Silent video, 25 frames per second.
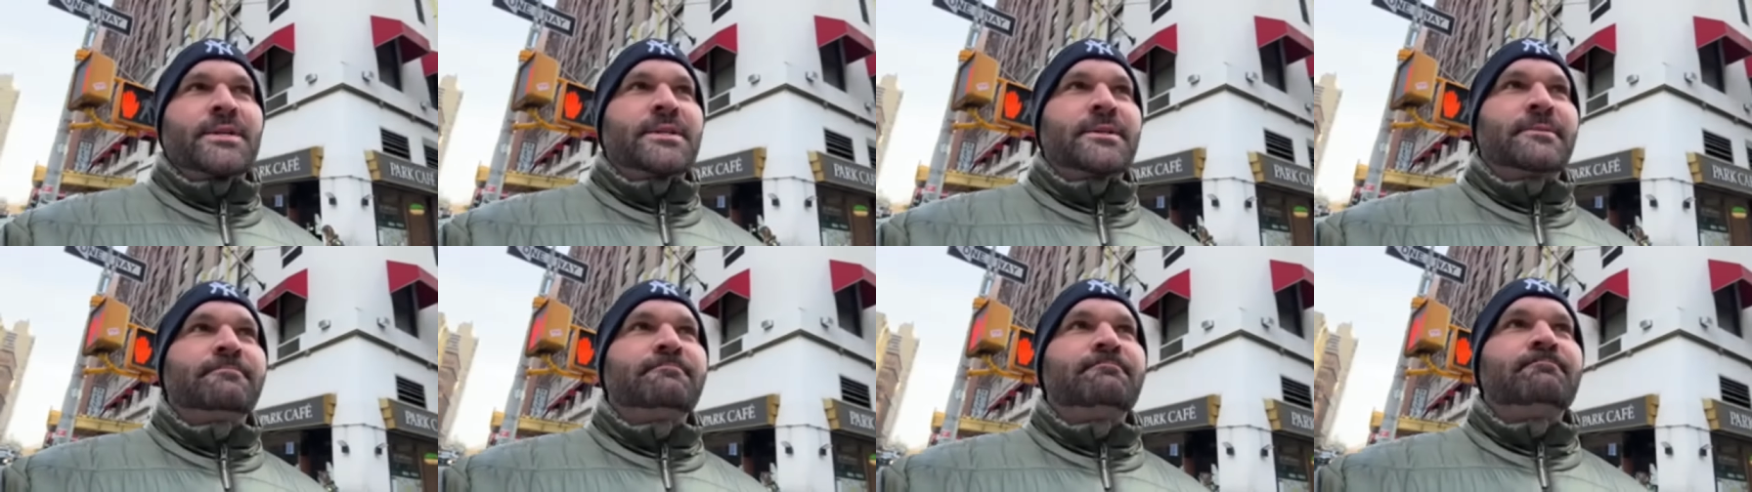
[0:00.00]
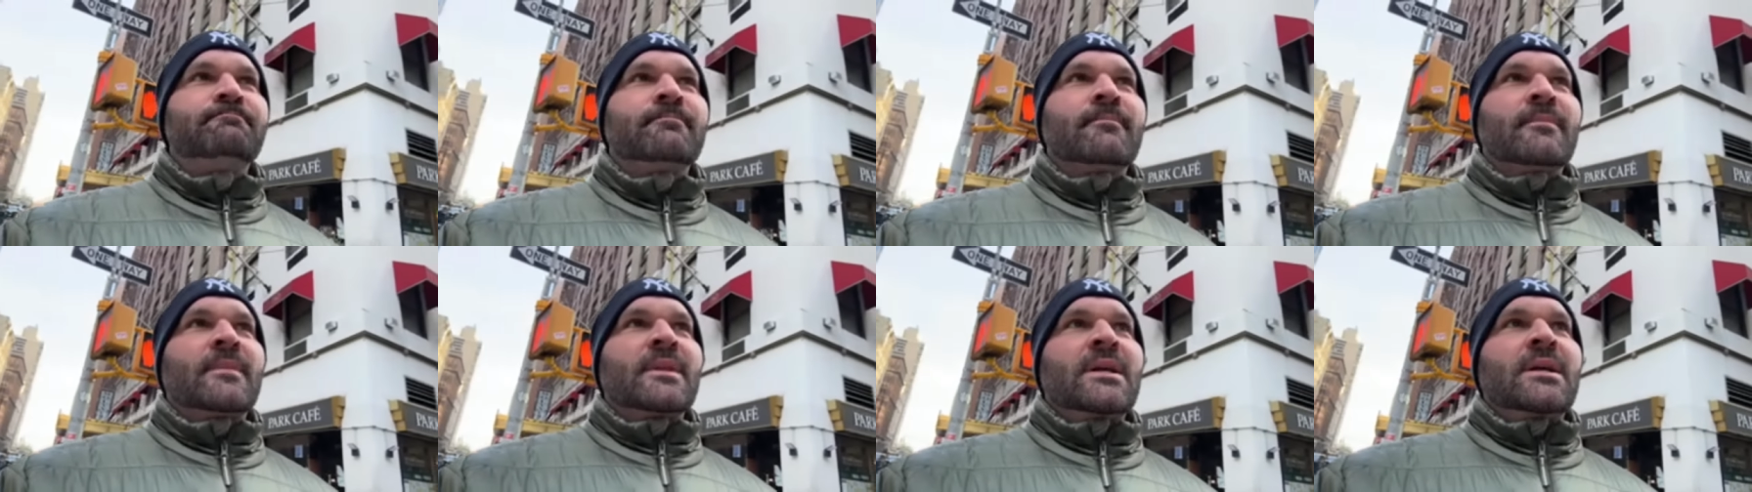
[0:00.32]

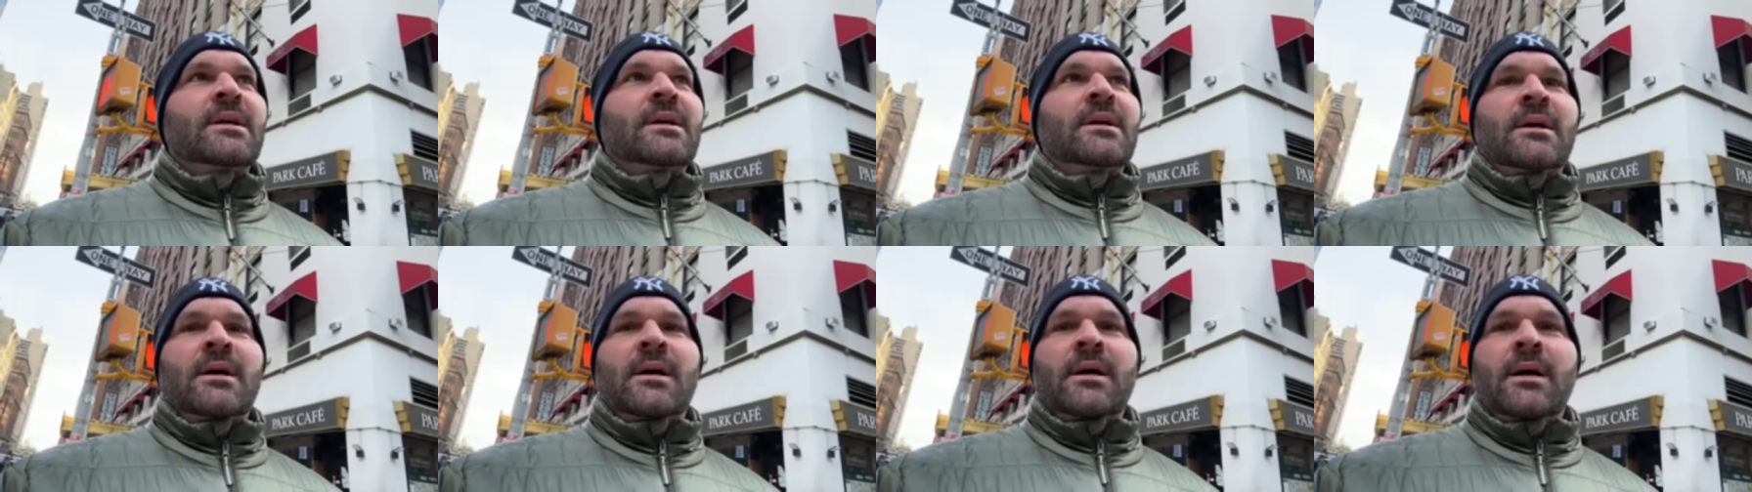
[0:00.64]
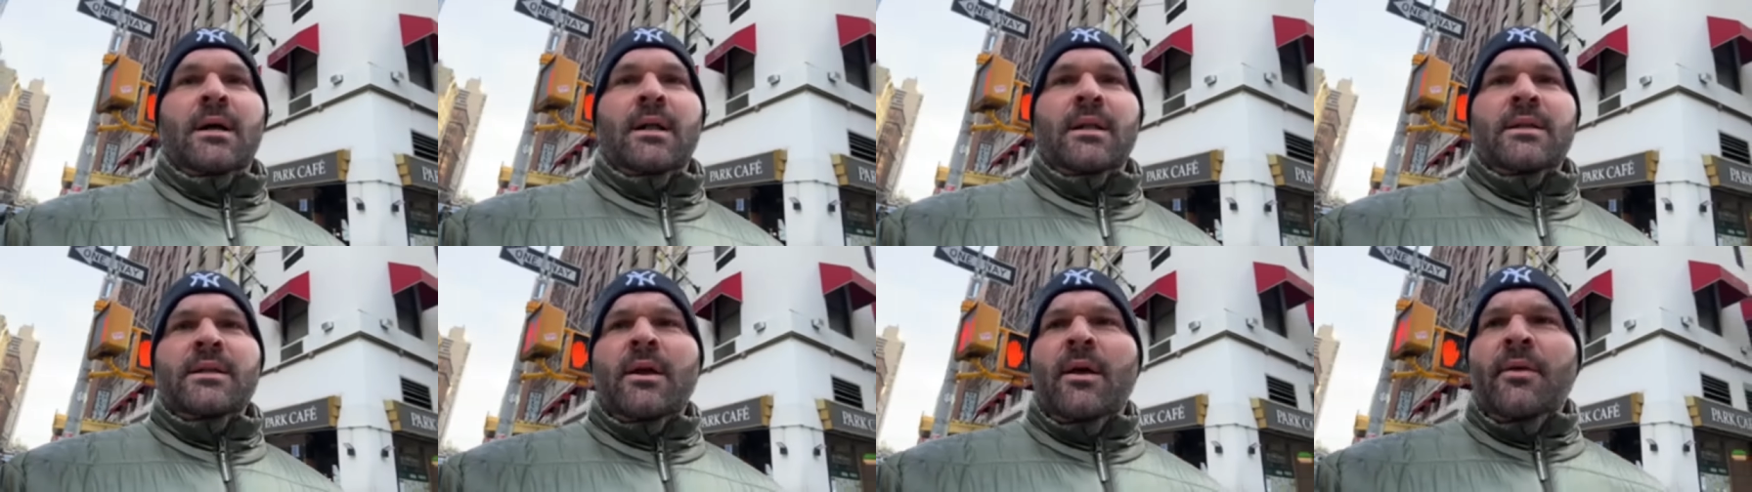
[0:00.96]

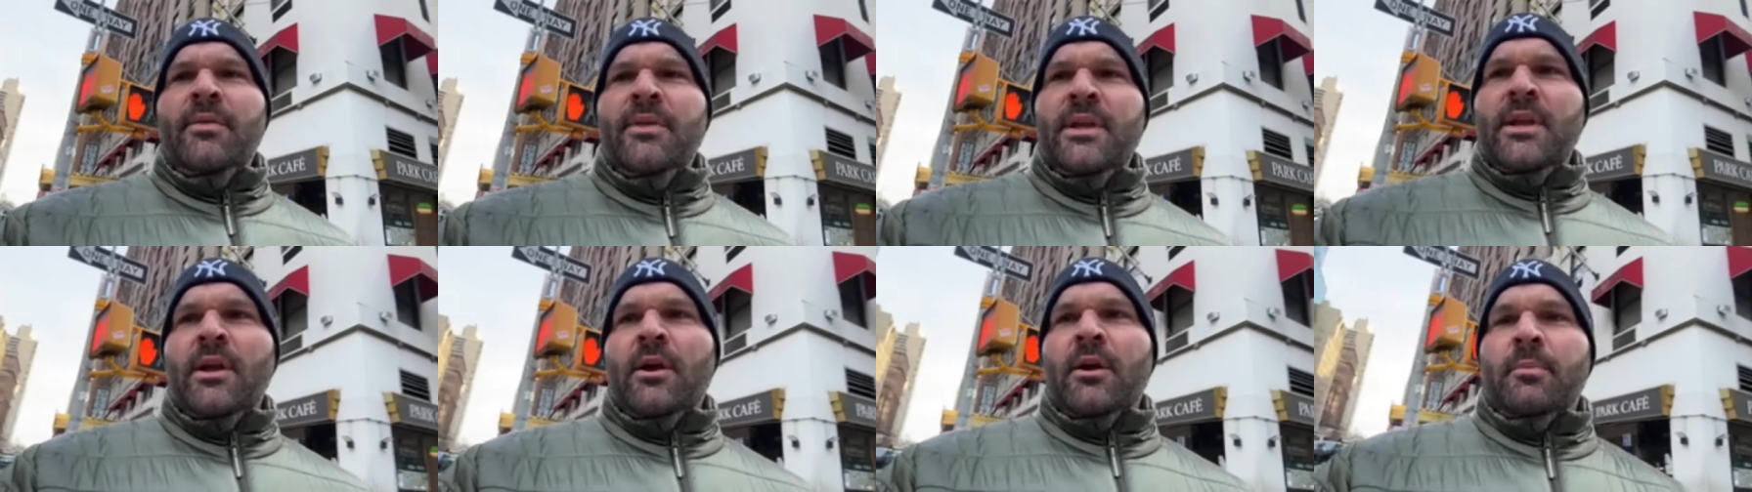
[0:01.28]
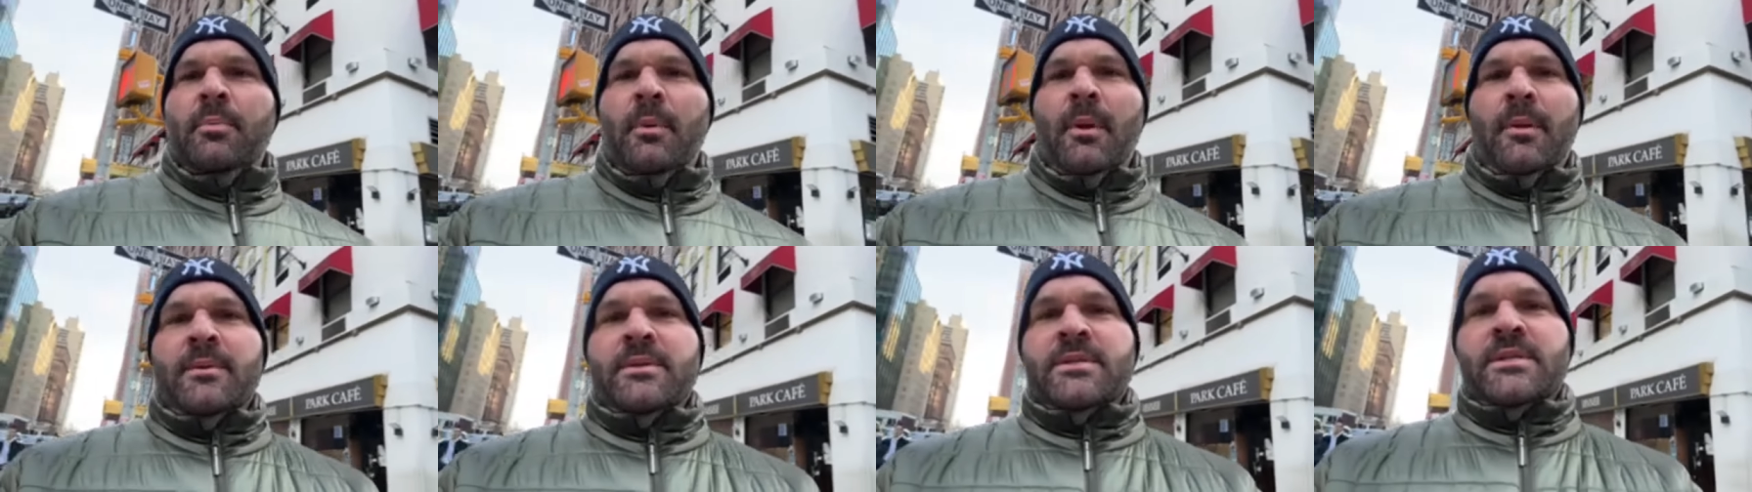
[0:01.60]
Uh, I think I could
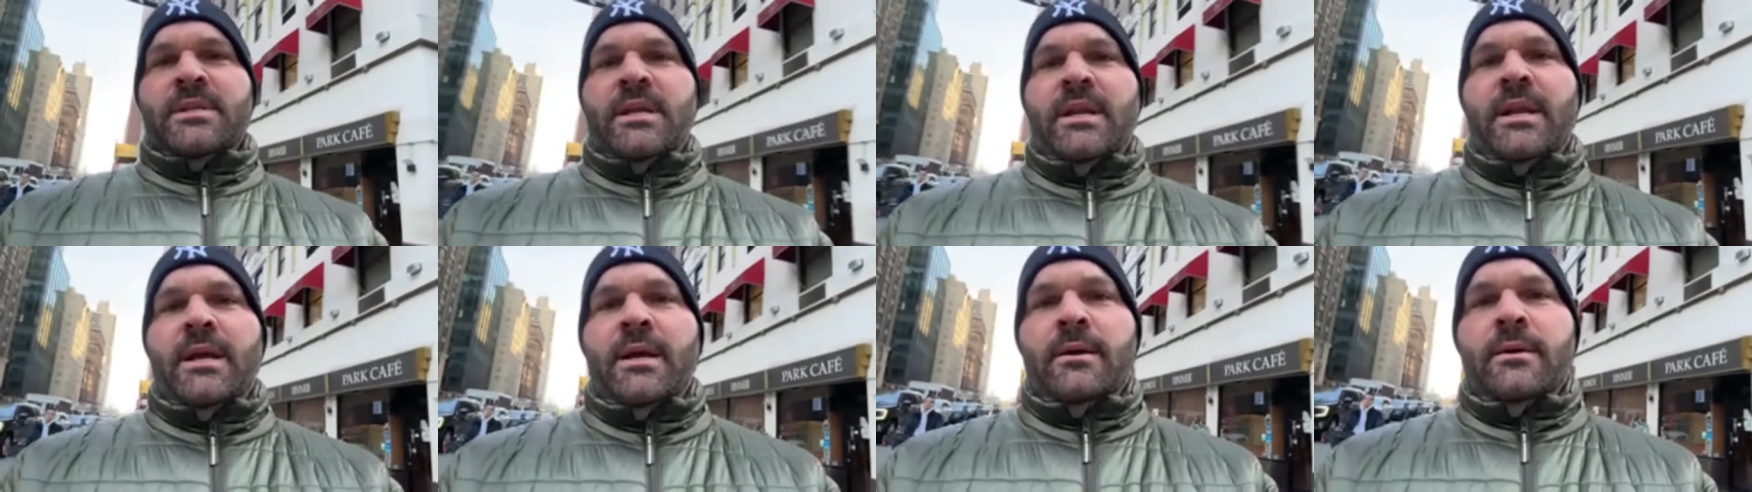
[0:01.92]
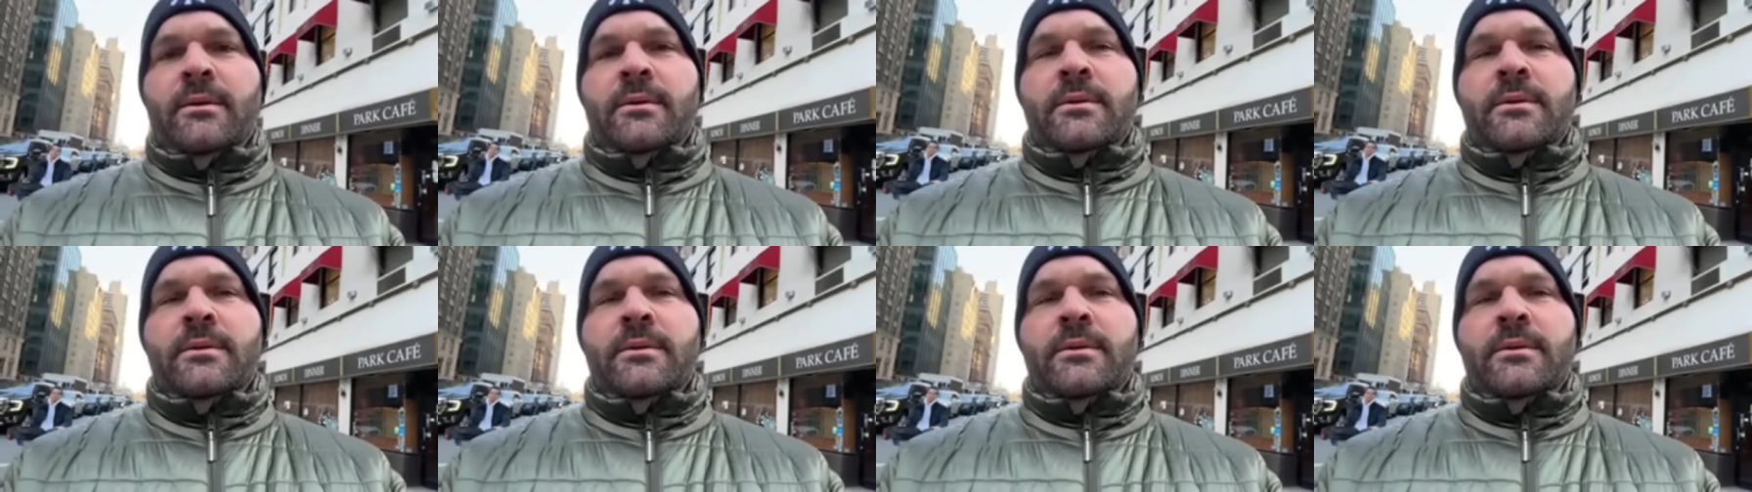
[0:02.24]
probably see now.